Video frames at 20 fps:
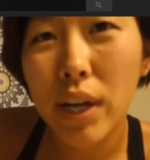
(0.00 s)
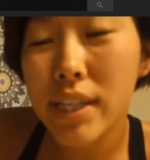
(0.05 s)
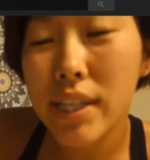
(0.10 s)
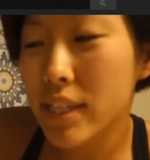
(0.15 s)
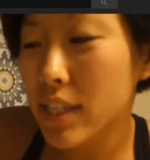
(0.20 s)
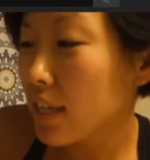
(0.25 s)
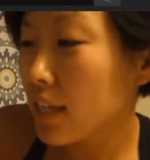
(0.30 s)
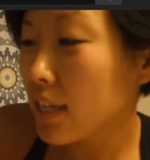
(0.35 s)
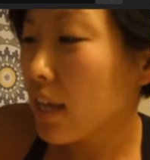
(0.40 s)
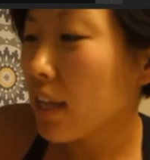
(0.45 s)

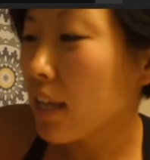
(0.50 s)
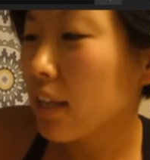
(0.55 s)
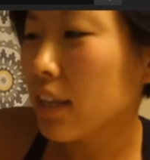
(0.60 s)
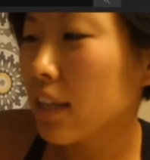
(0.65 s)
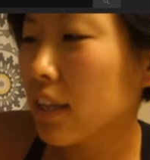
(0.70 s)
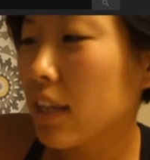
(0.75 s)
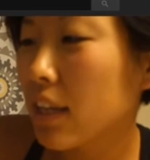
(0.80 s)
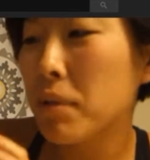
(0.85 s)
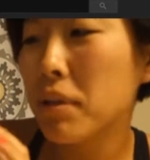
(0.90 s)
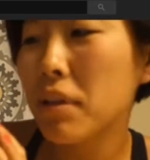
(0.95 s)

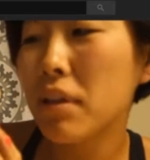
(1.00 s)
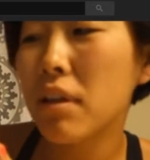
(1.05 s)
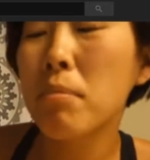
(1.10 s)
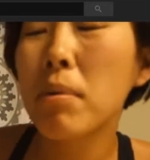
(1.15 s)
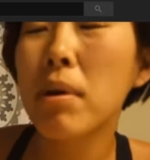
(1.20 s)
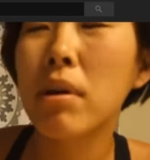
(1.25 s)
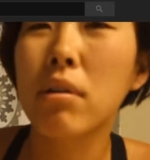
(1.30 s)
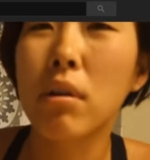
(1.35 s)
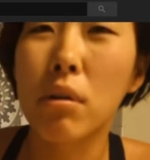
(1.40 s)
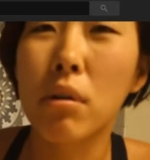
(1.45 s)
how
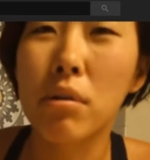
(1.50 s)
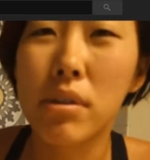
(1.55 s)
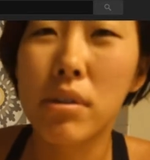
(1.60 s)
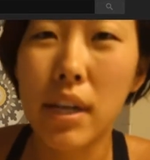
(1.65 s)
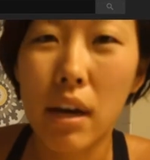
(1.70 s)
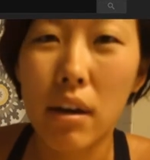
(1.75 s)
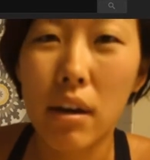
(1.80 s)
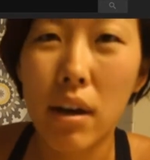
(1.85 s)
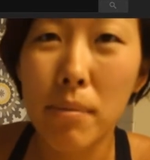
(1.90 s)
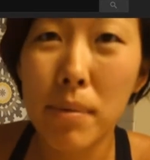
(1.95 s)
bleeding into a
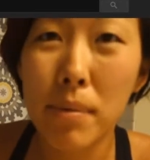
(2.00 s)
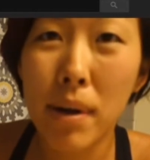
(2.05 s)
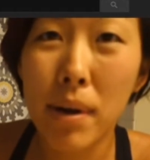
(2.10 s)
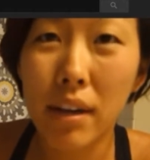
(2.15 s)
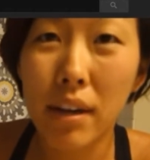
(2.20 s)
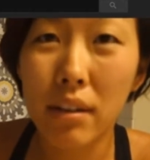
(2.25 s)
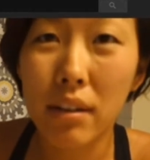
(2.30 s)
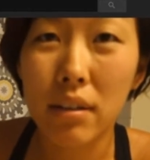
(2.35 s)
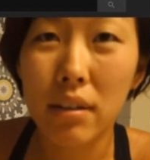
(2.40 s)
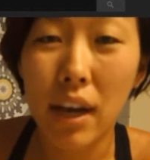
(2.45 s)
cup looks
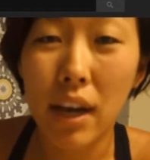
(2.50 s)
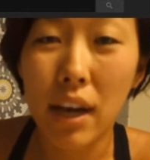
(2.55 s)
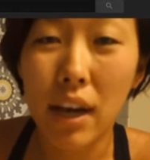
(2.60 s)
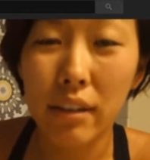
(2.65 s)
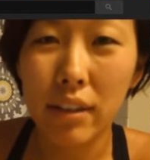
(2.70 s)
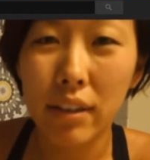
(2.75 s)
like,